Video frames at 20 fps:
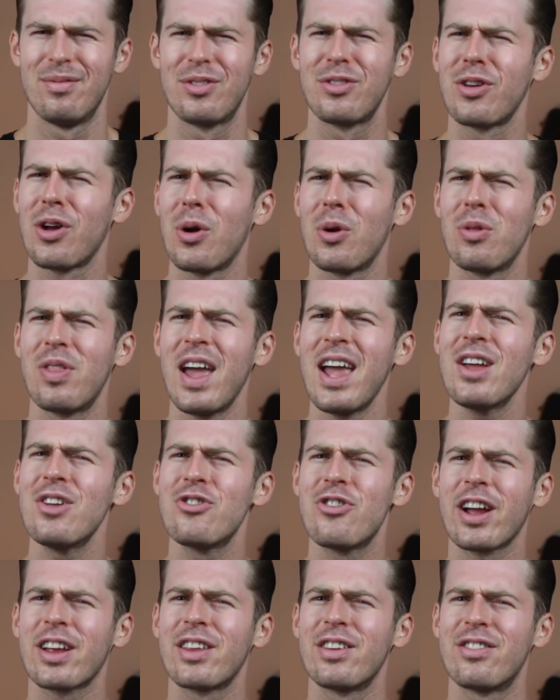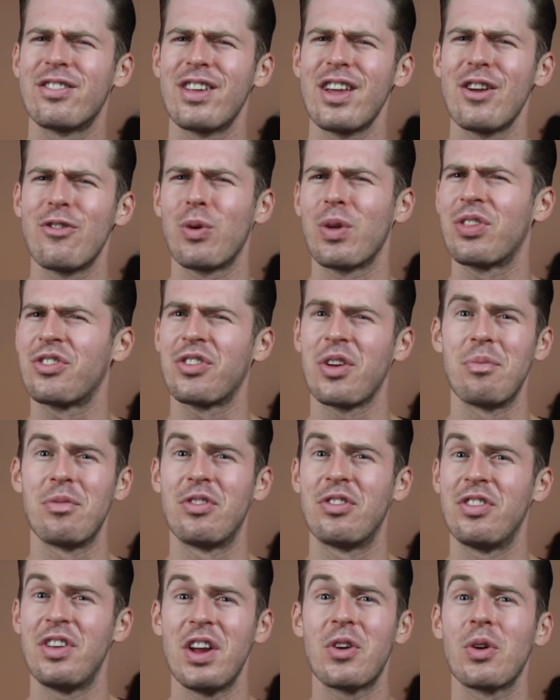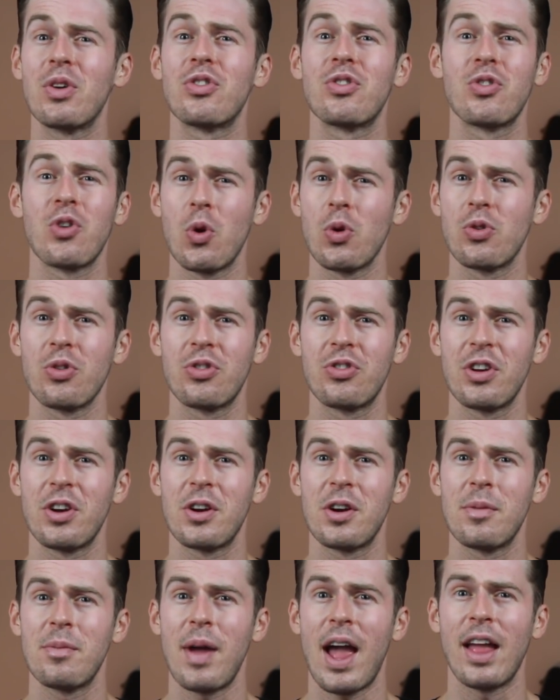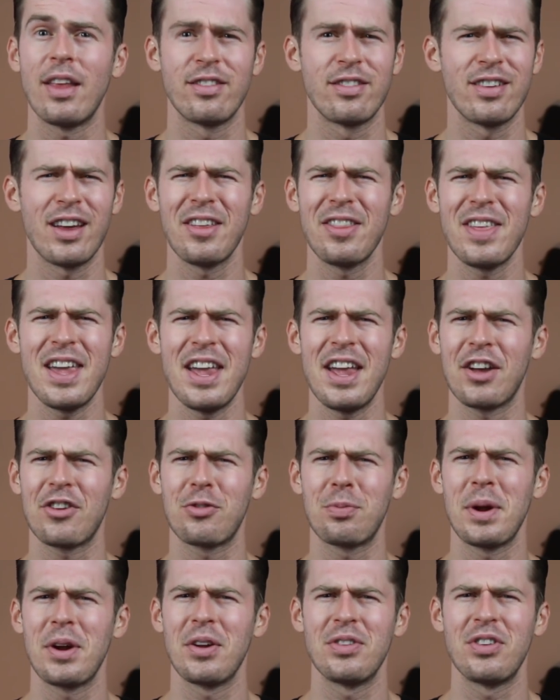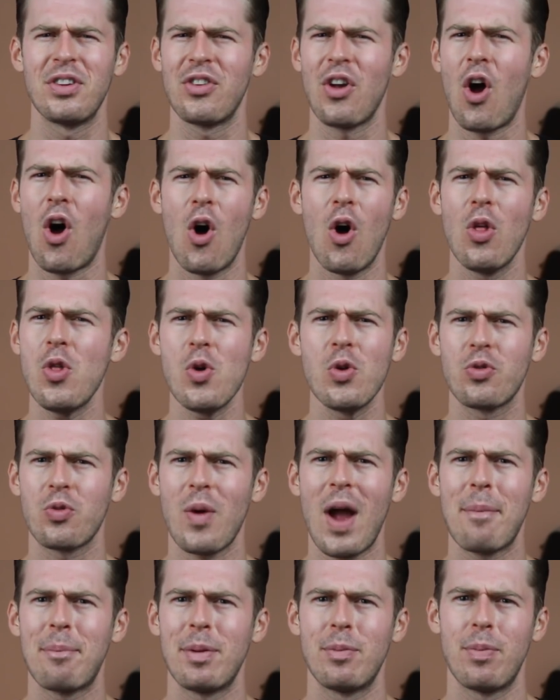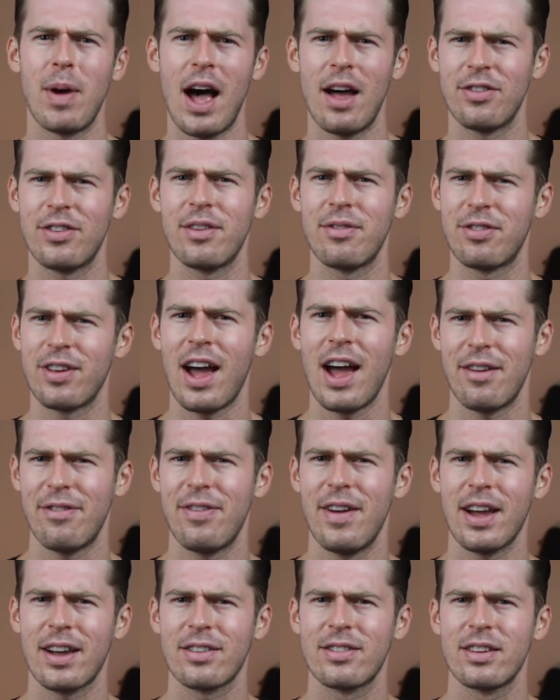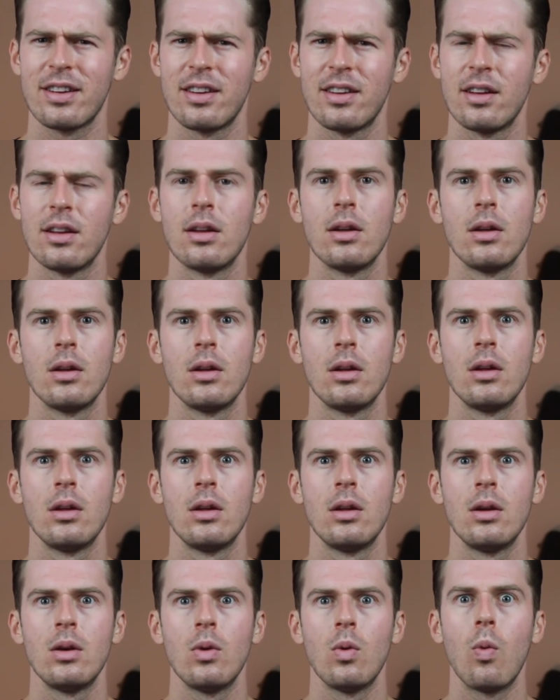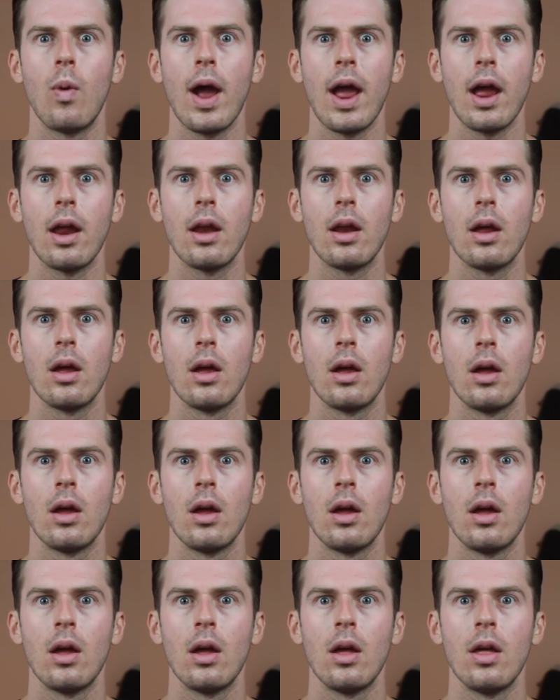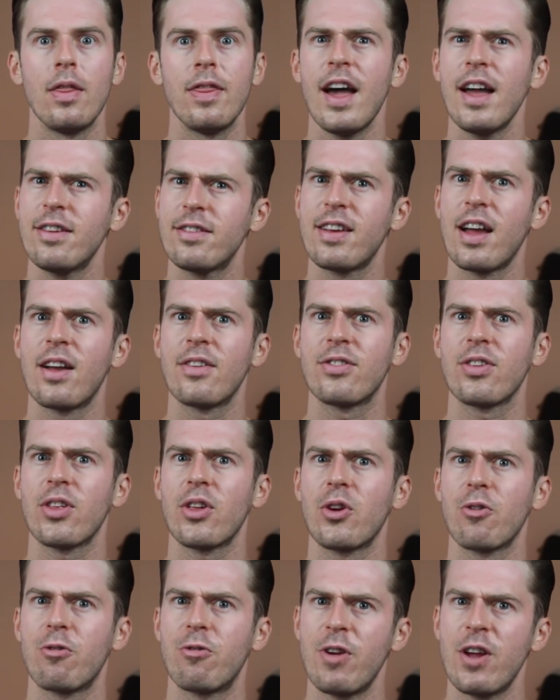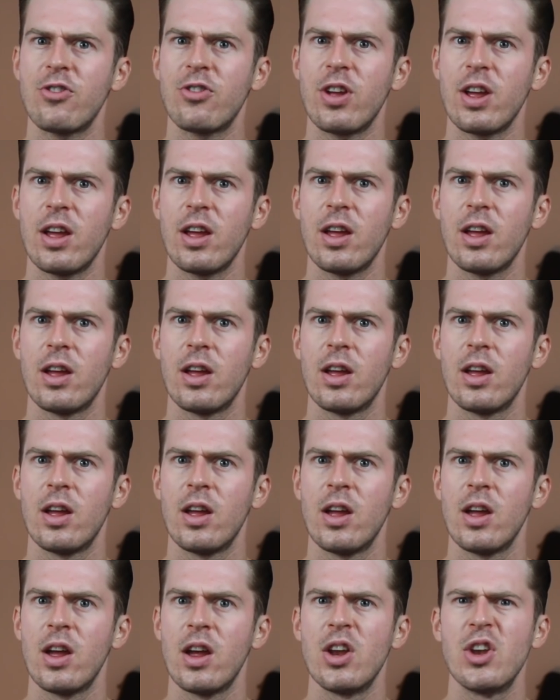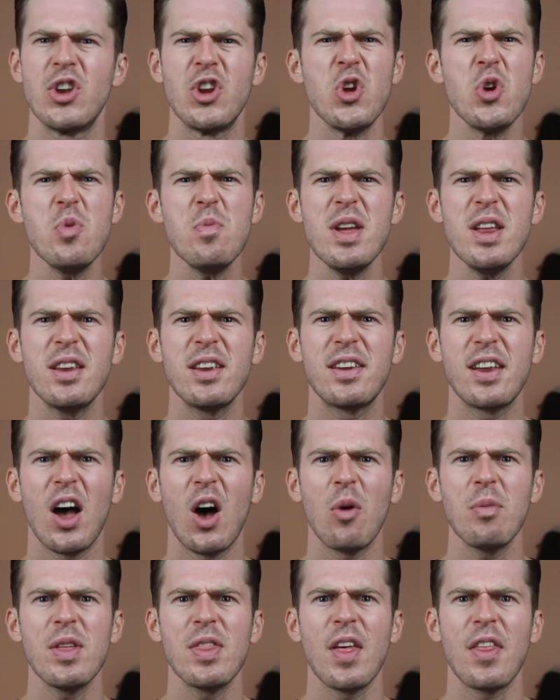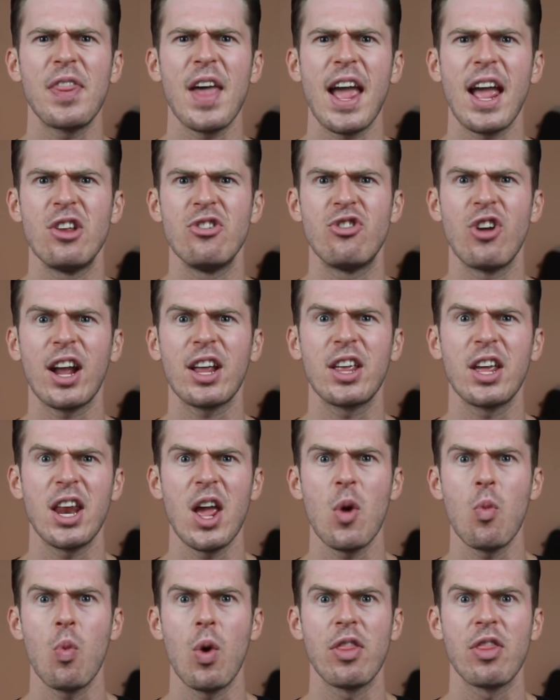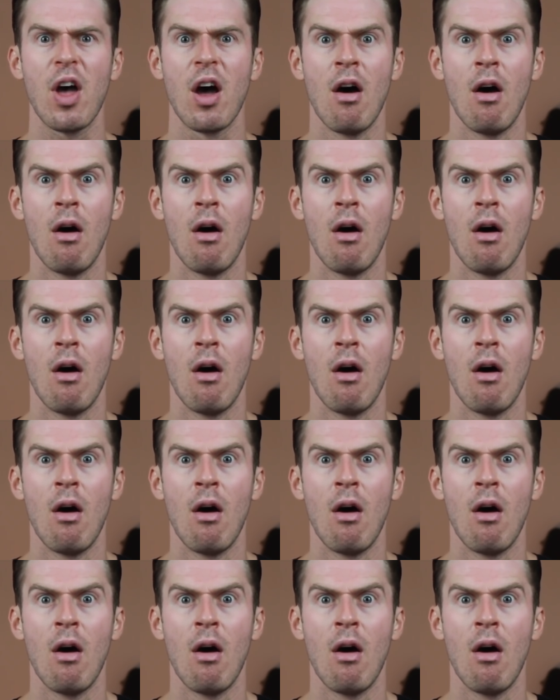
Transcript: So they injected Steve with some Secret Soldier Serum, and suddenly he experiences all those rapid positive side effects? Wait. That sounds a little fishy. Do you mean to tell me that they injected him with